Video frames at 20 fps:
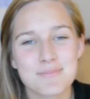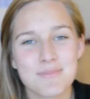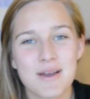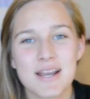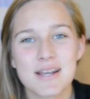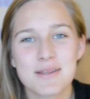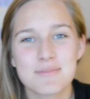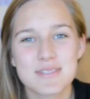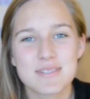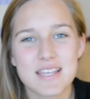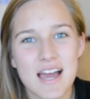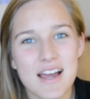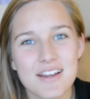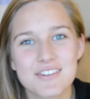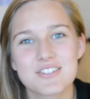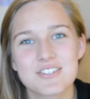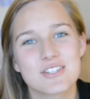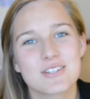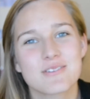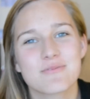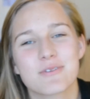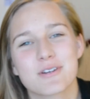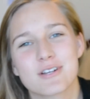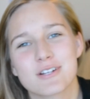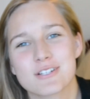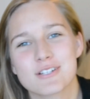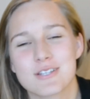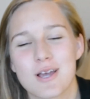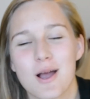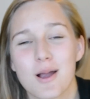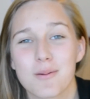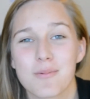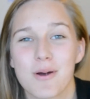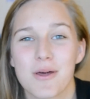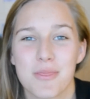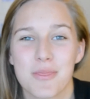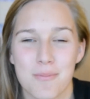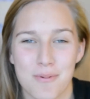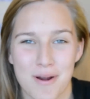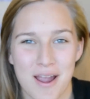my name's Ashley and we're going to talk
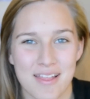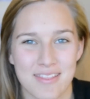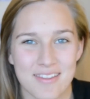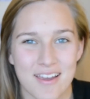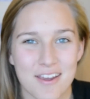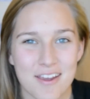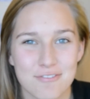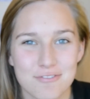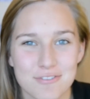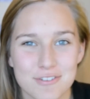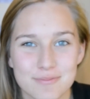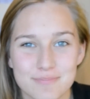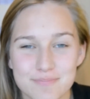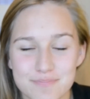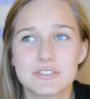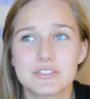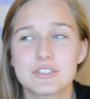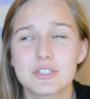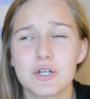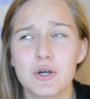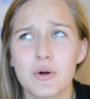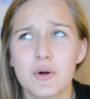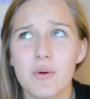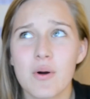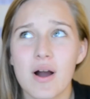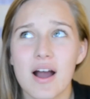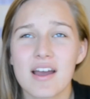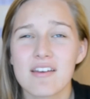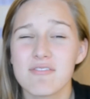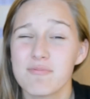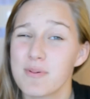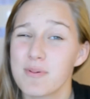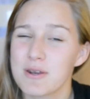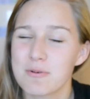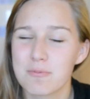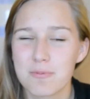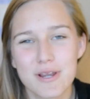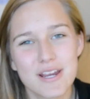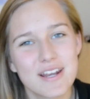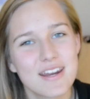about the brat life. So I've
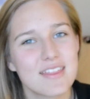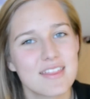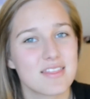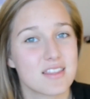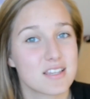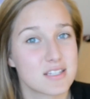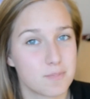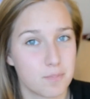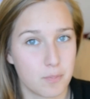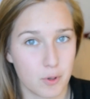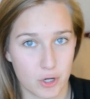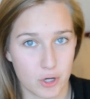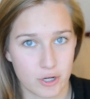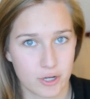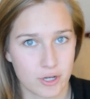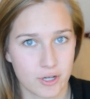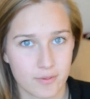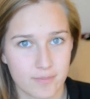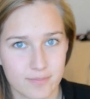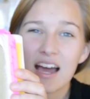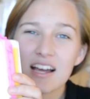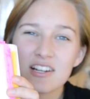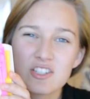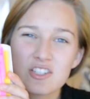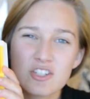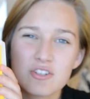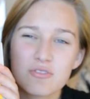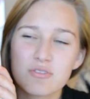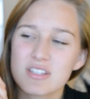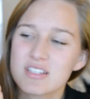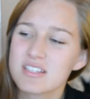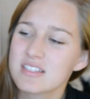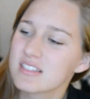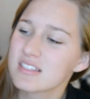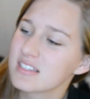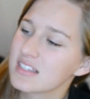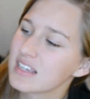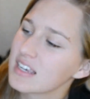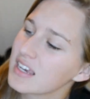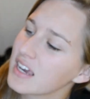been reading this book. As you can
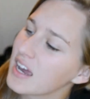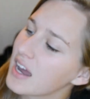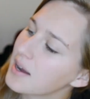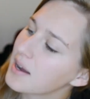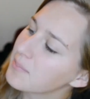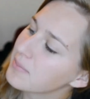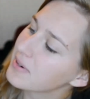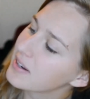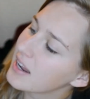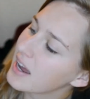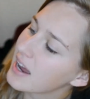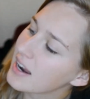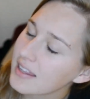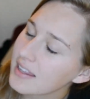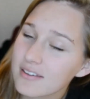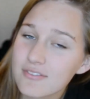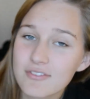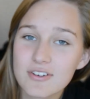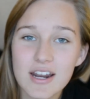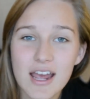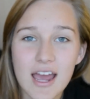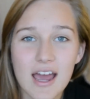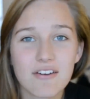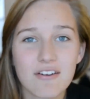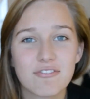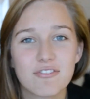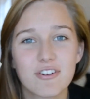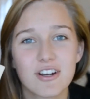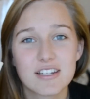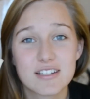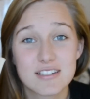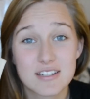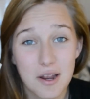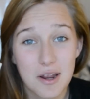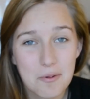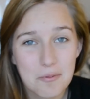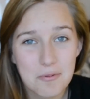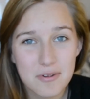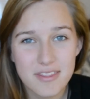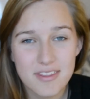see, I'm not even halfway done
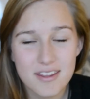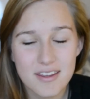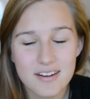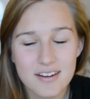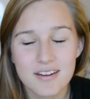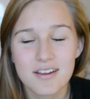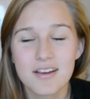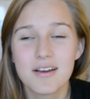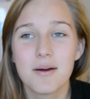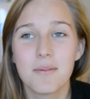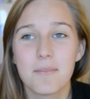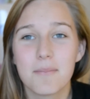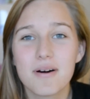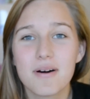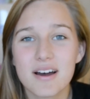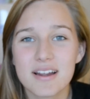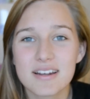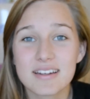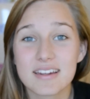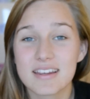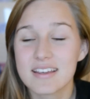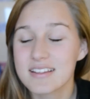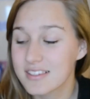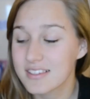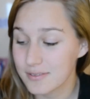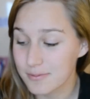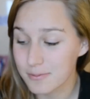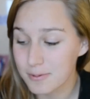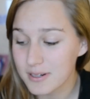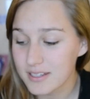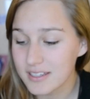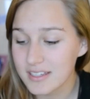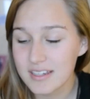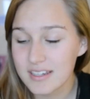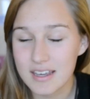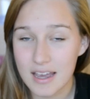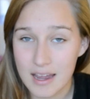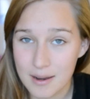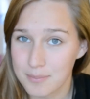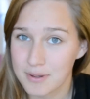with it, but it's really
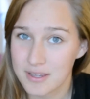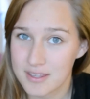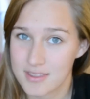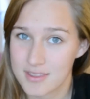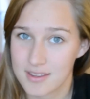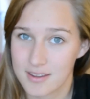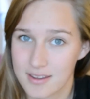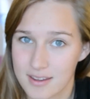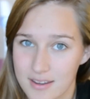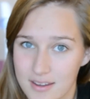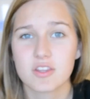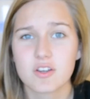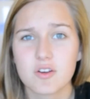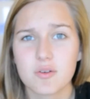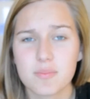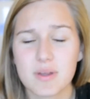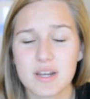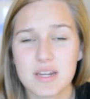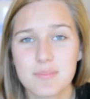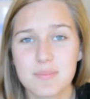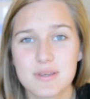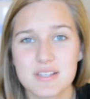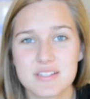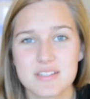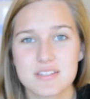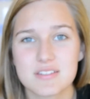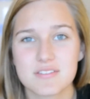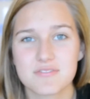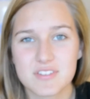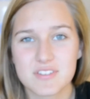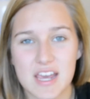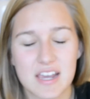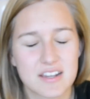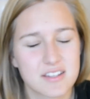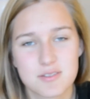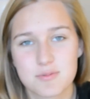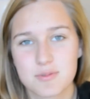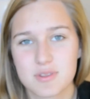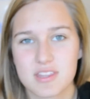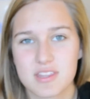got me thinking. There are many pieces of
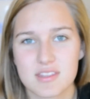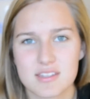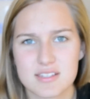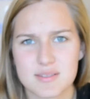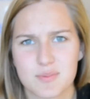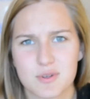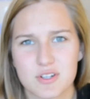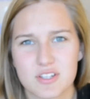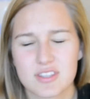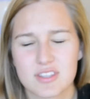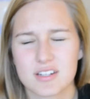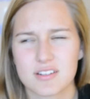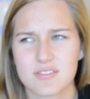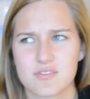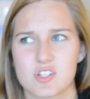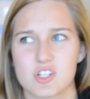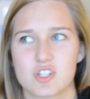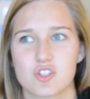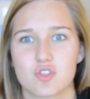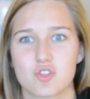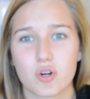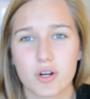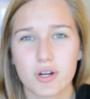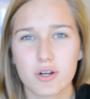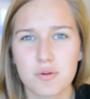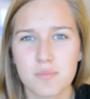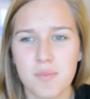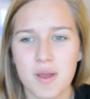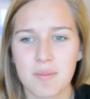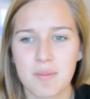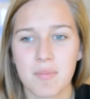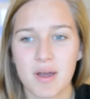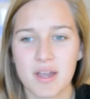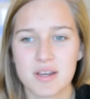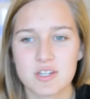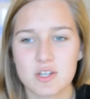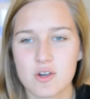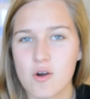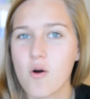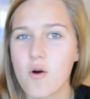text within this book that have just triggered my mind
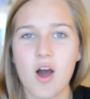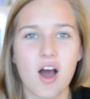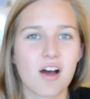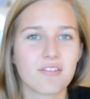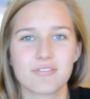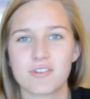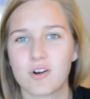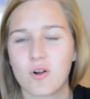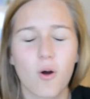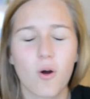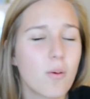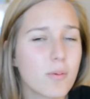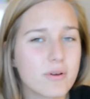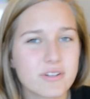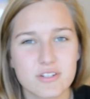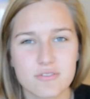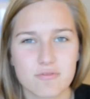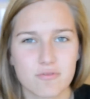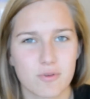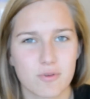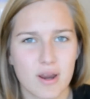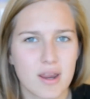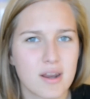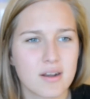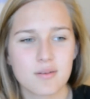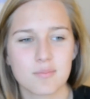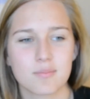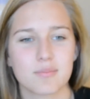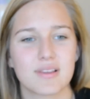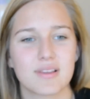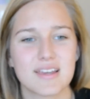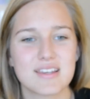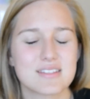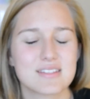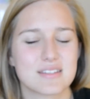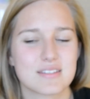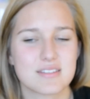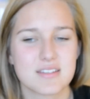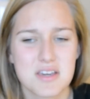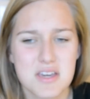to go off in a whole bunch of random
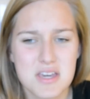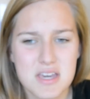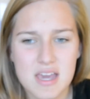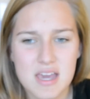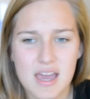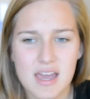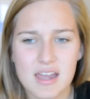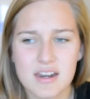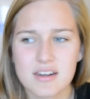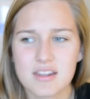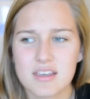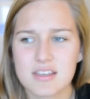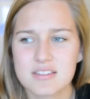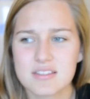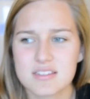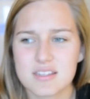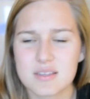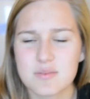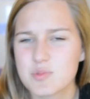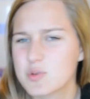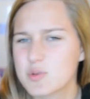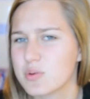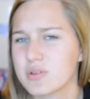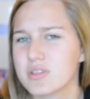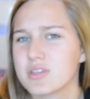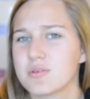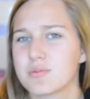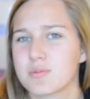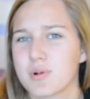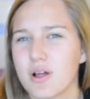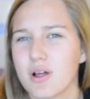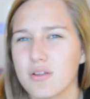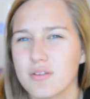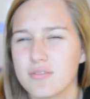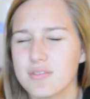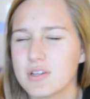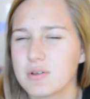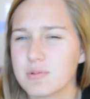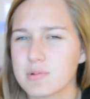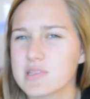places, and it seems really
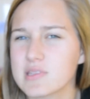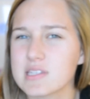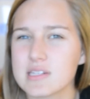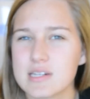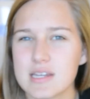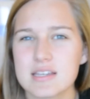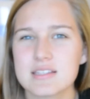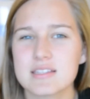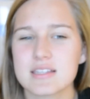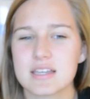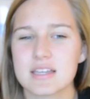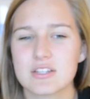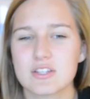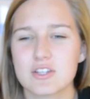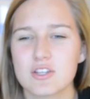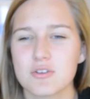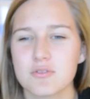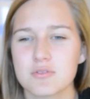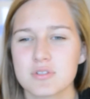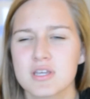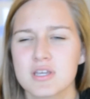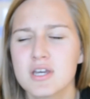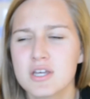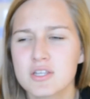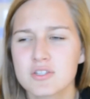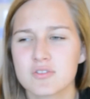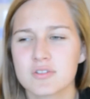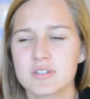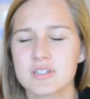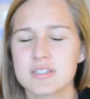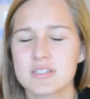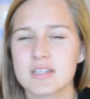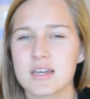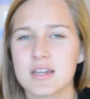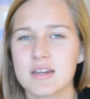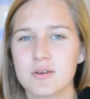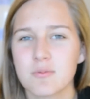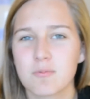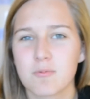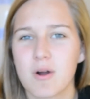relevant with today's issues, so I
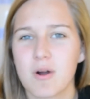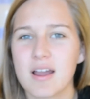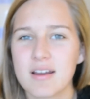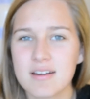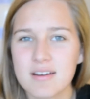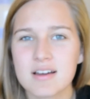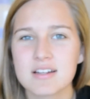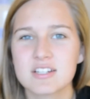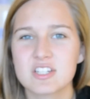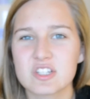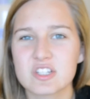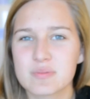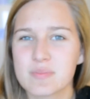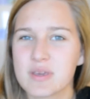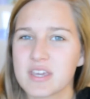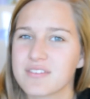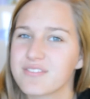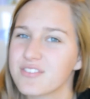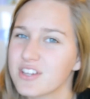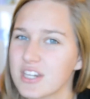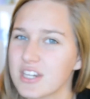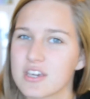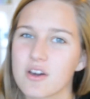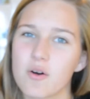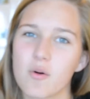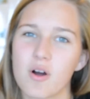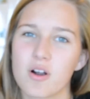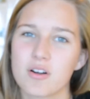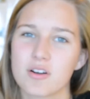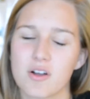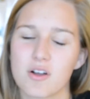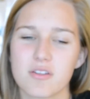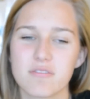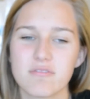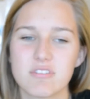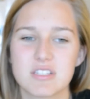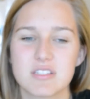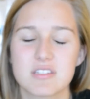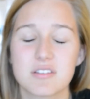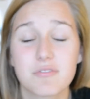decided why not just make a video on all of
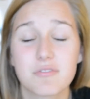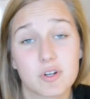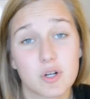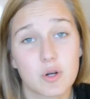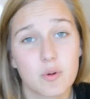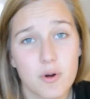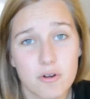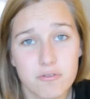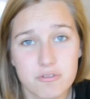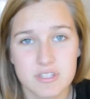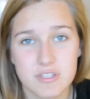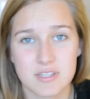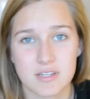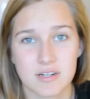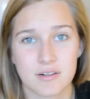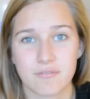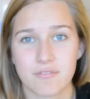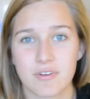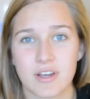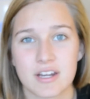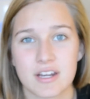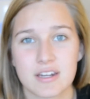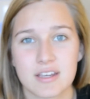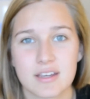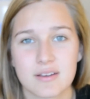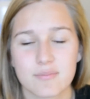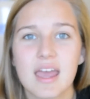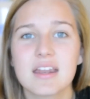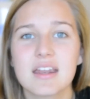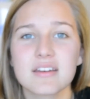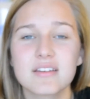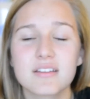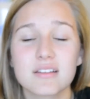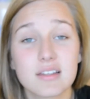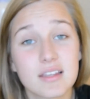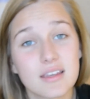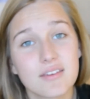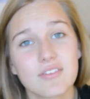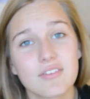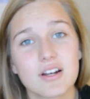these different quotes that I'm finding. And
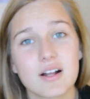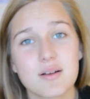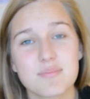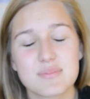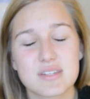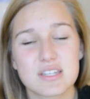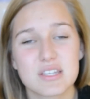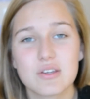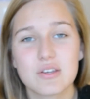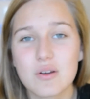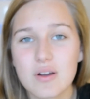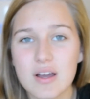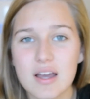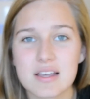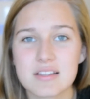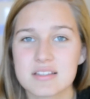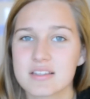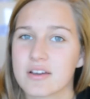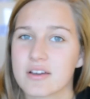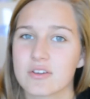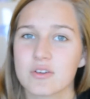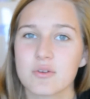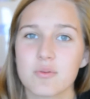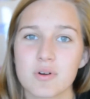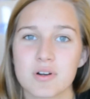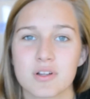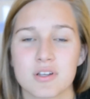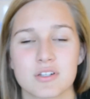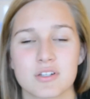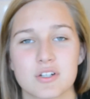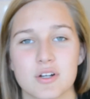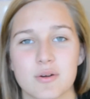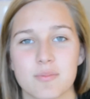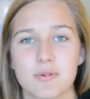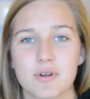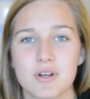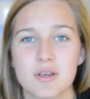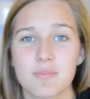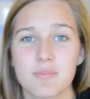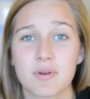leave it up to you guys how you want to
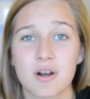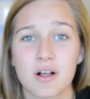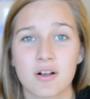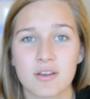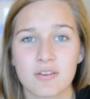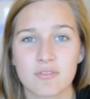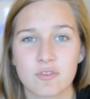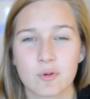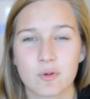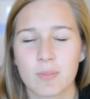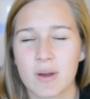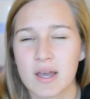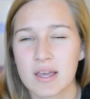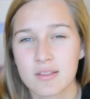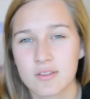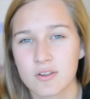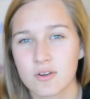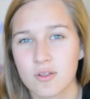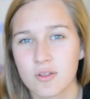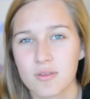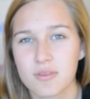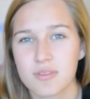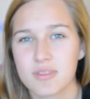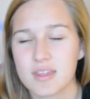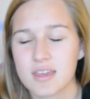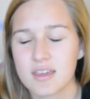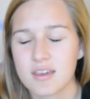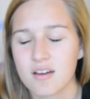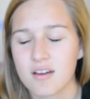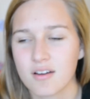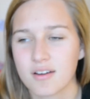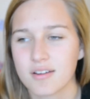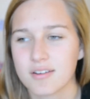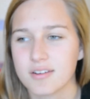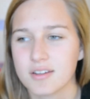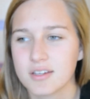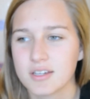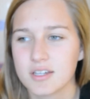interpret it, but I'll give you my little thing on